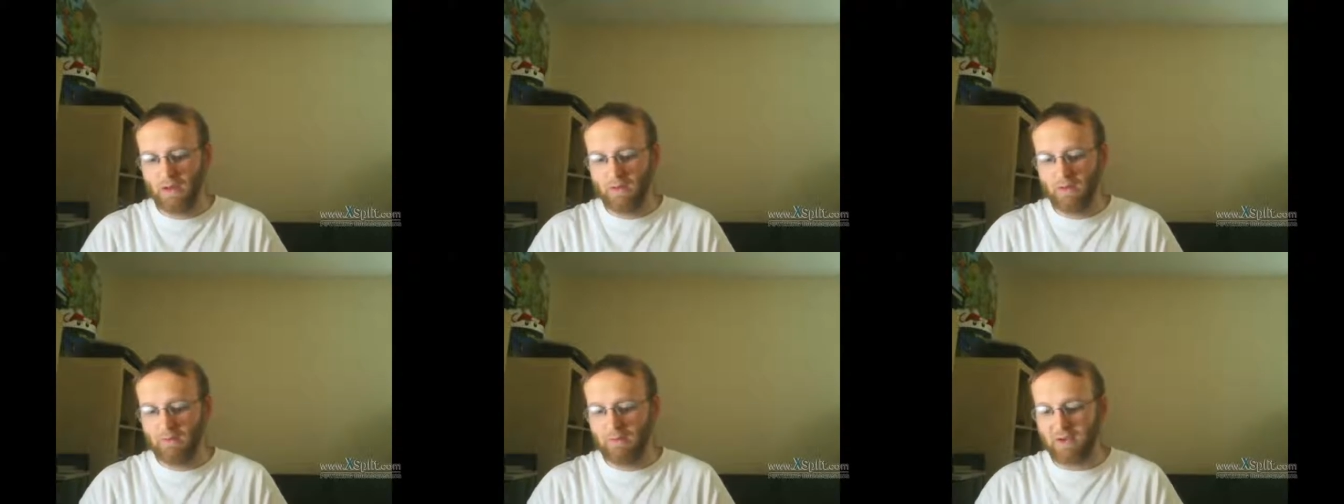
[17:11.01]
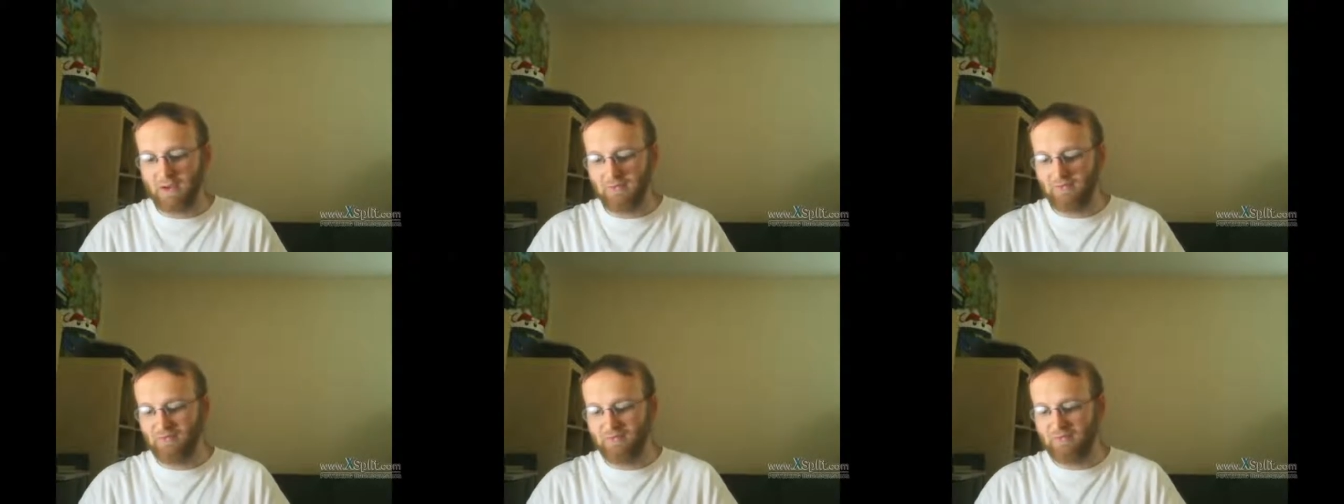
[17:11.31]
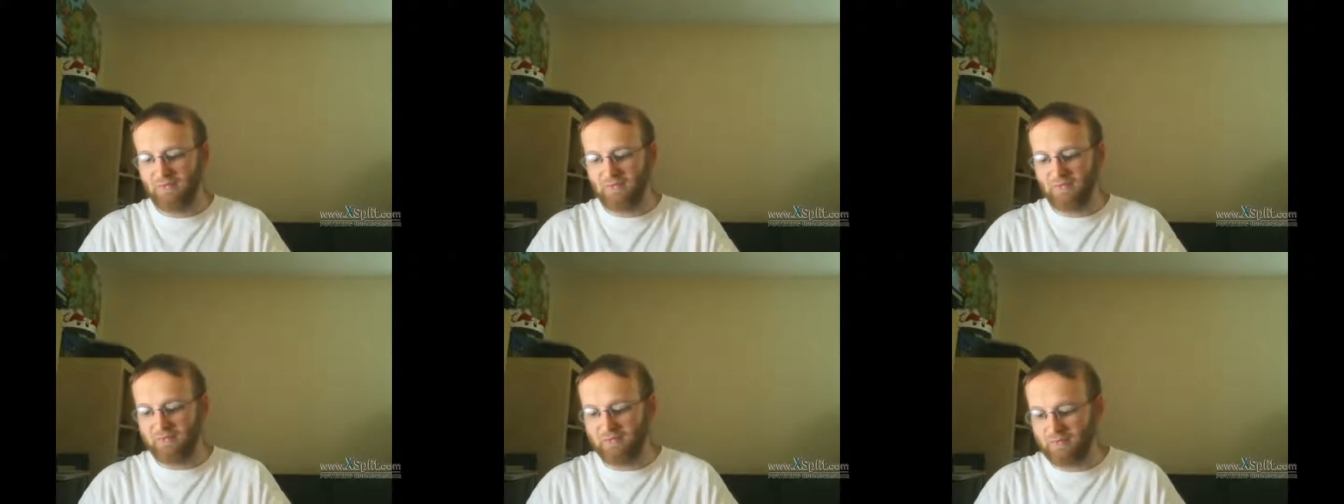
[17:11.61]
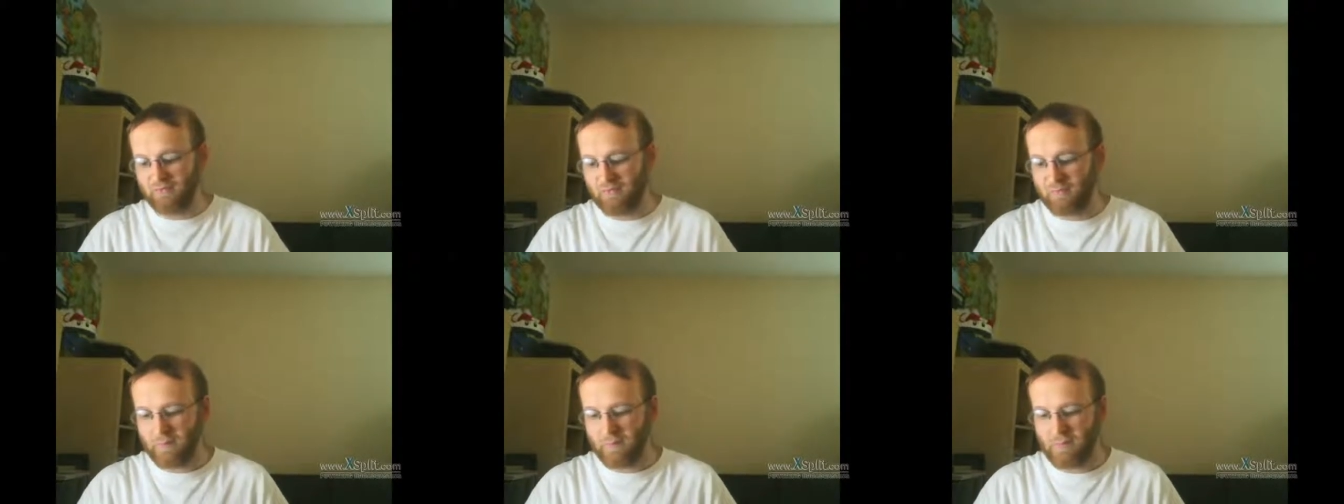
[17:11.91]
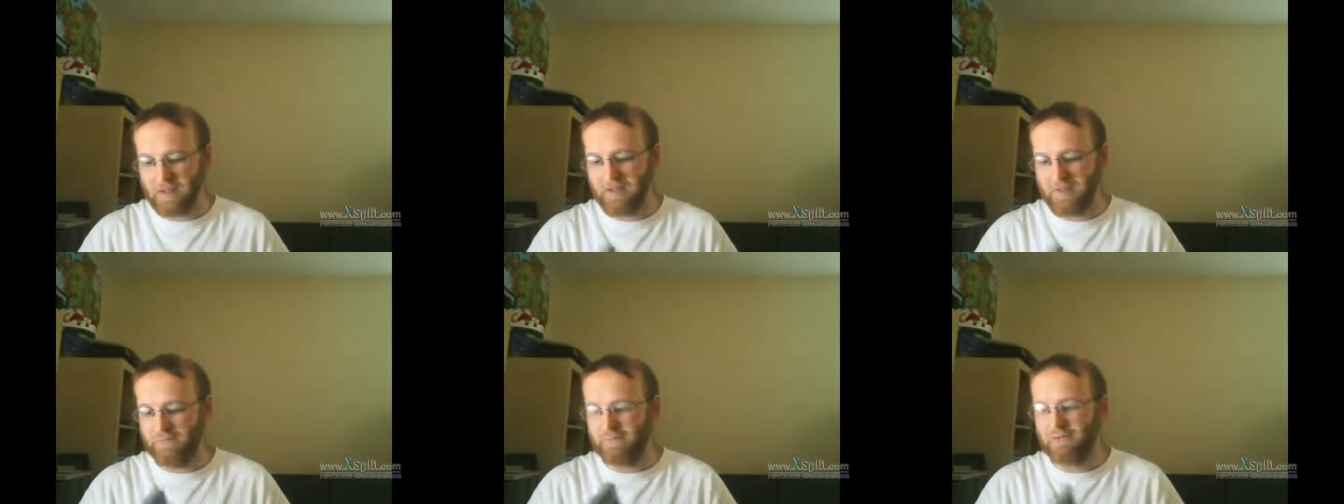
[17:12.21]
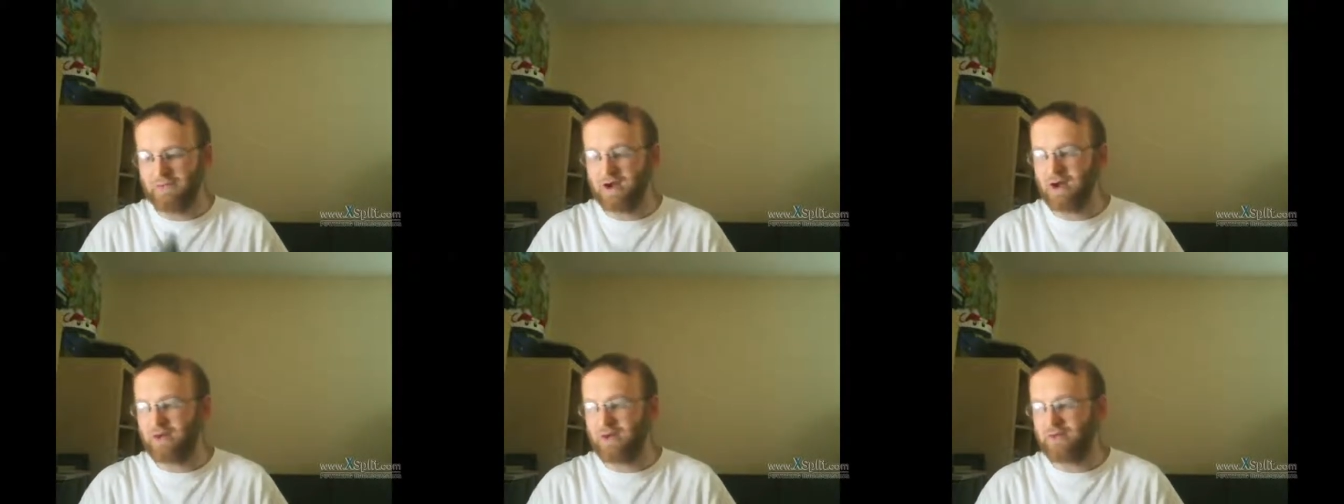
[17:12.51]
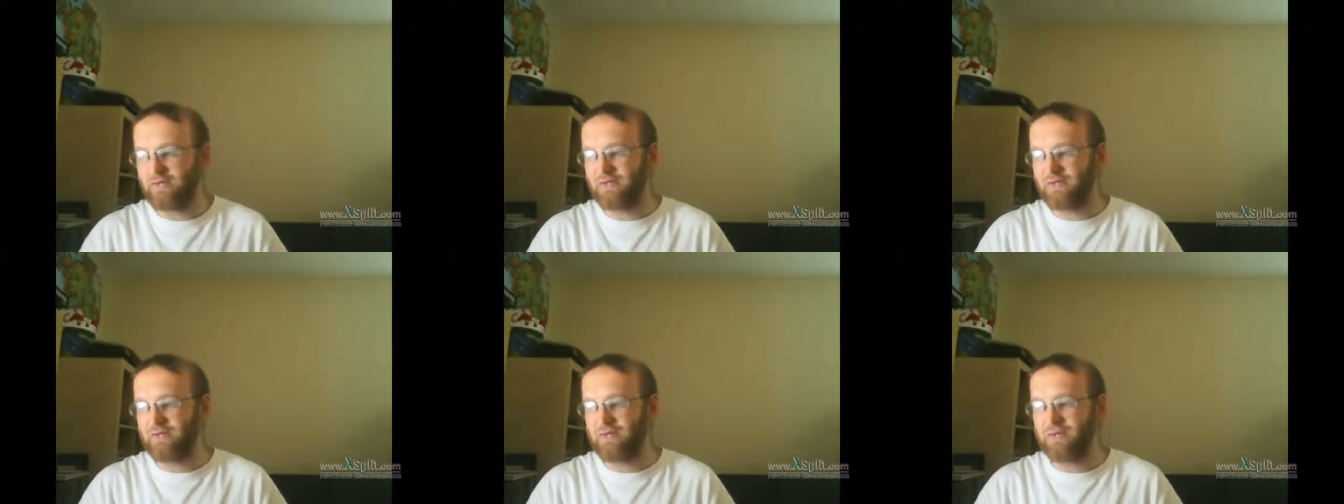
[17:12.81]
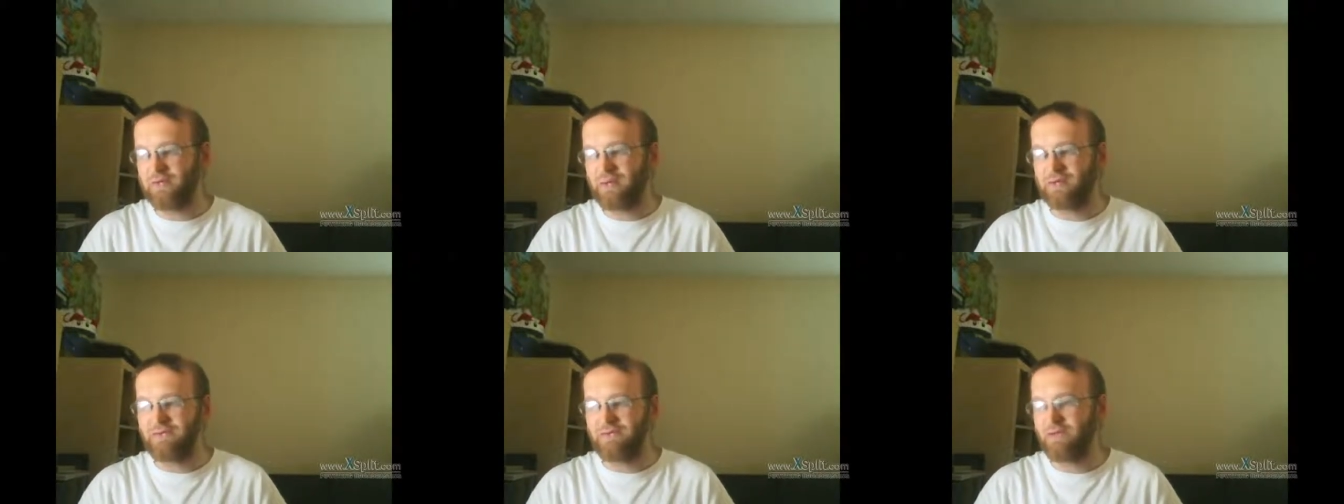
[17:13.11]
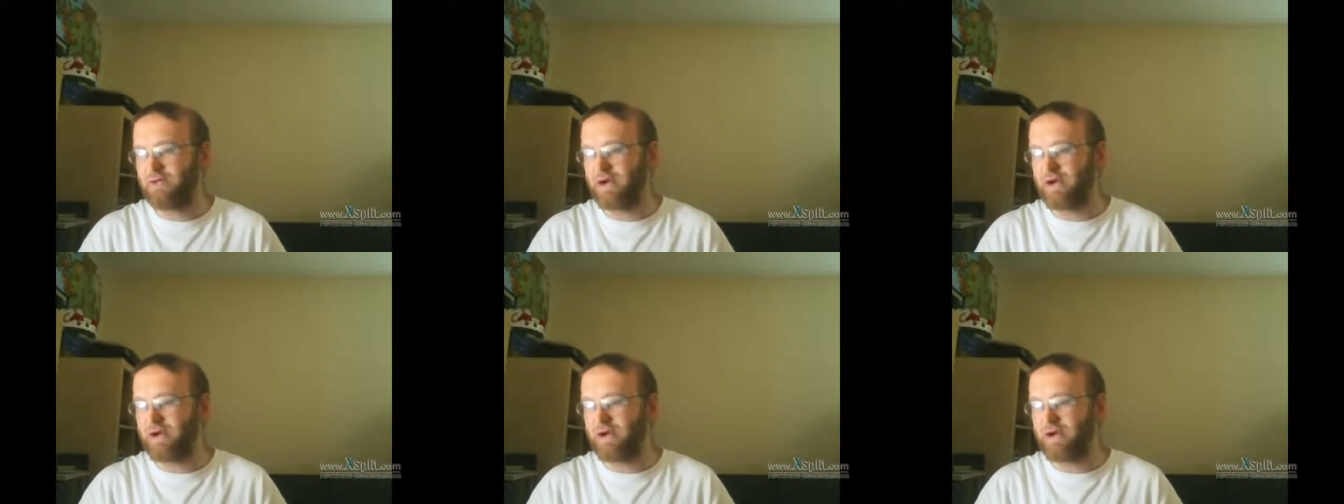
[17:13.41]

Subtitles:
which at $2, about $2,